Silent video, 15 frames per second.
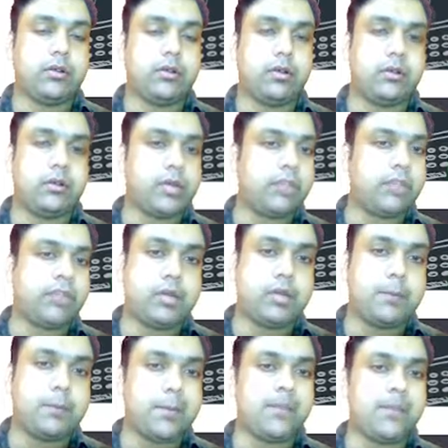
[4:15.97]
Now you can check
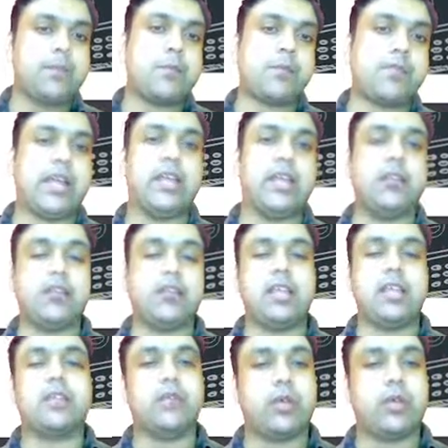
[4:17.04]
the main website of
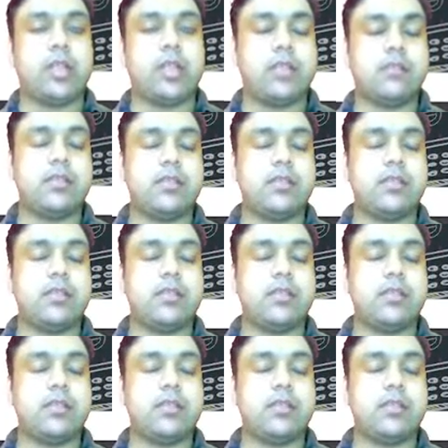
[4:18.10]
Geeks for Geeks.